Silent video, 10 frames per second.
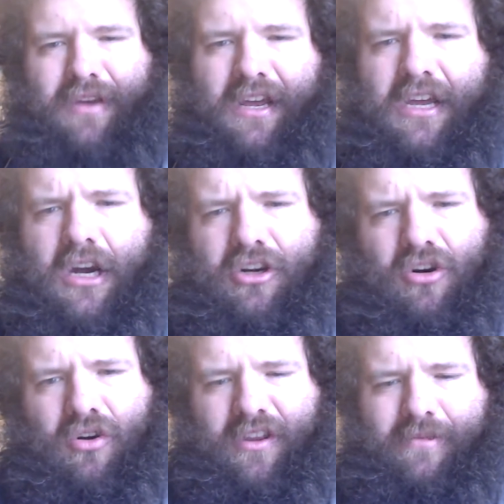Being a young
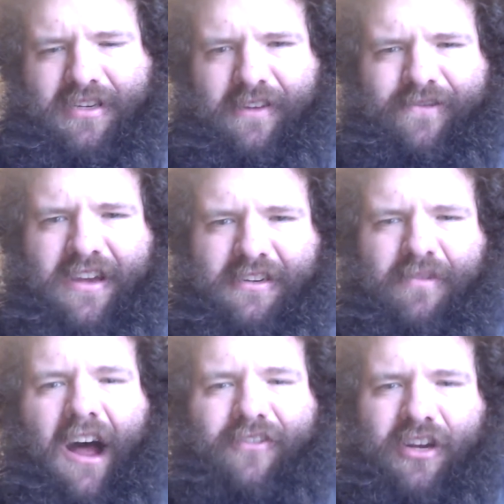girl in the midst of face
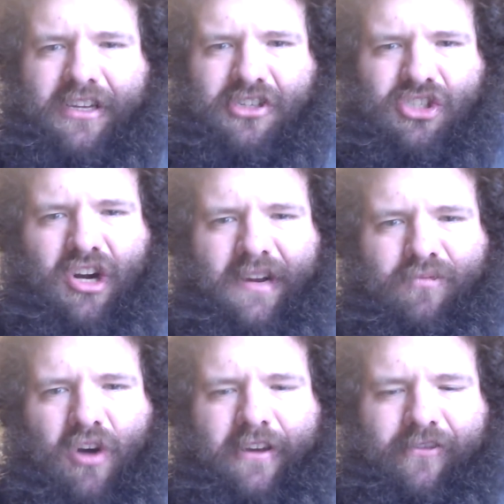of poverty and just trying to
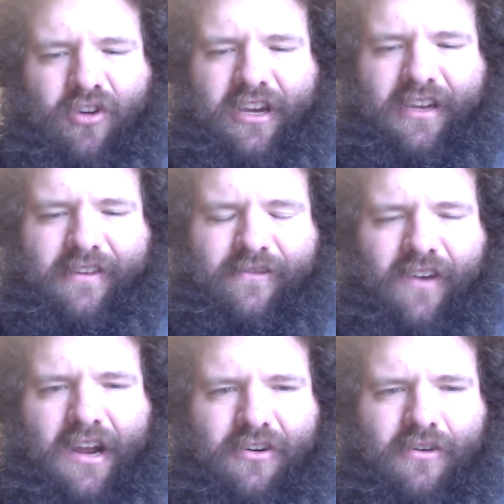break free and
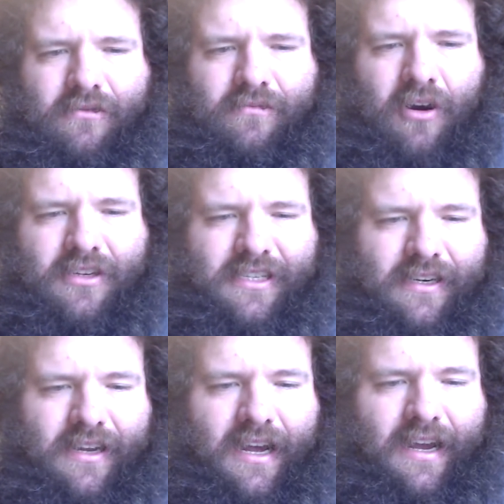find your own
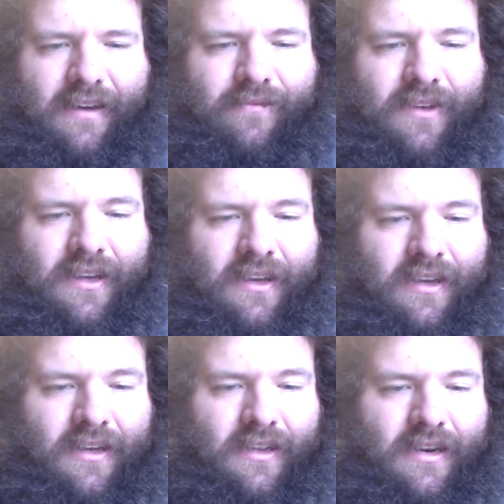person.
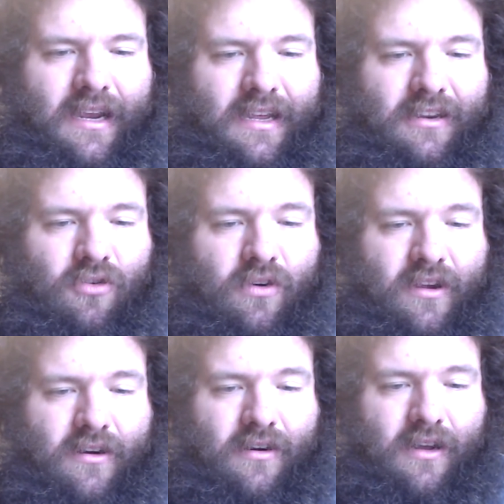Nadine
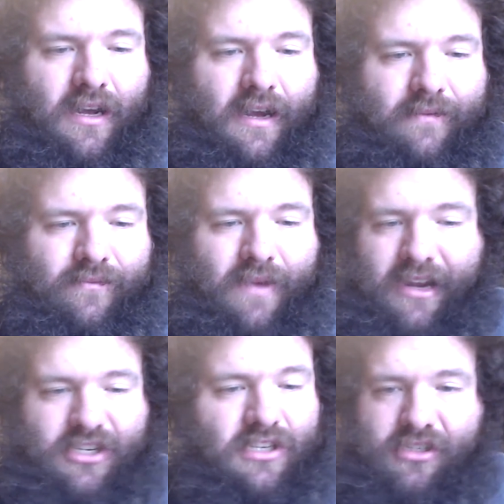Nordier,
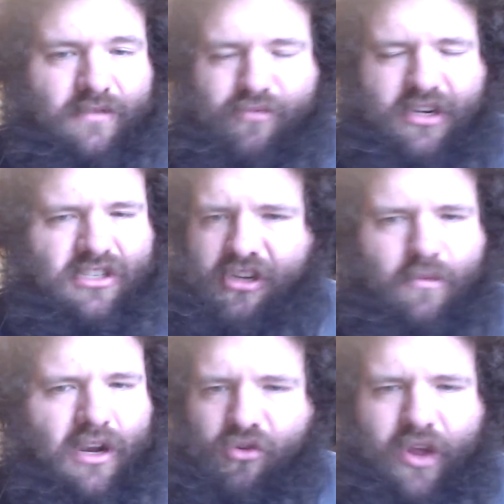man, she just brings
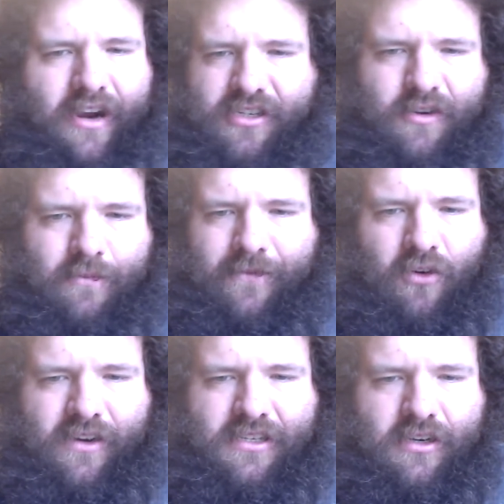so many layers to her
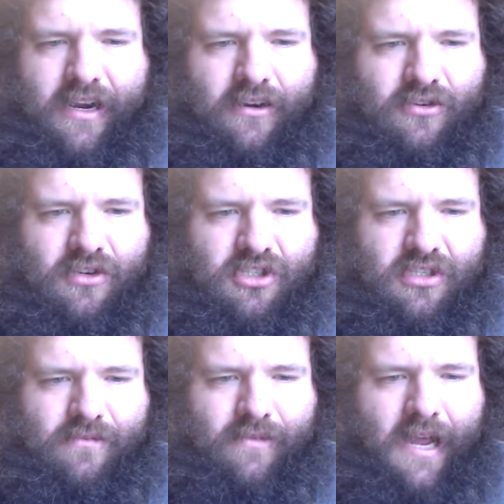performance. Her character is
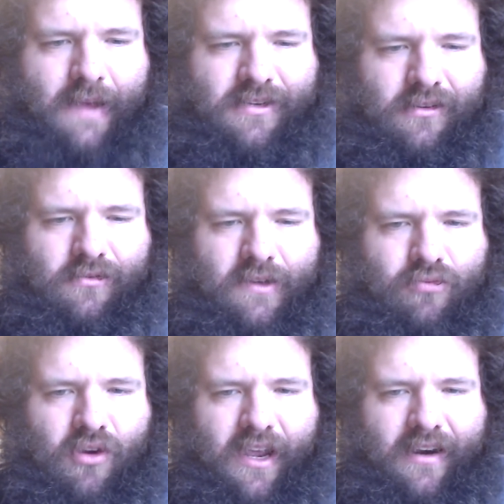just absolutely
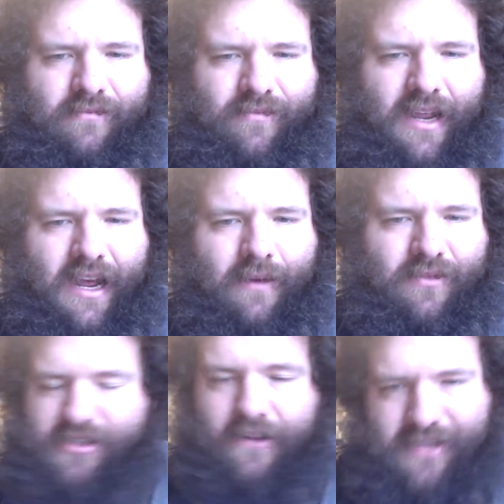brilliant.
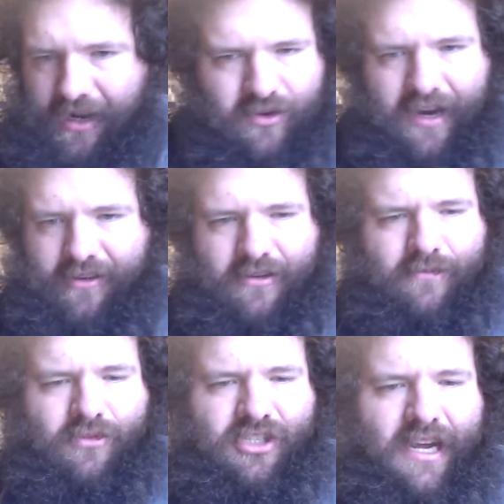The self-titled character,
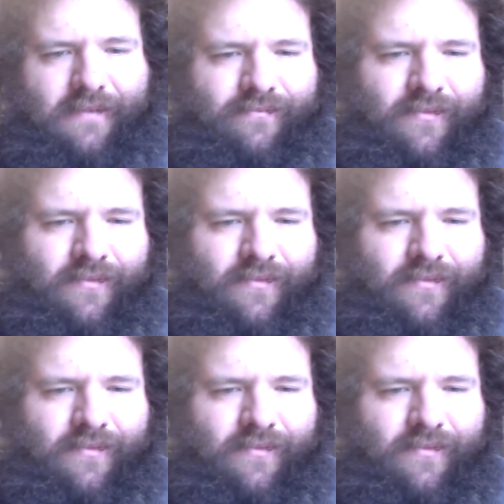Mouchette.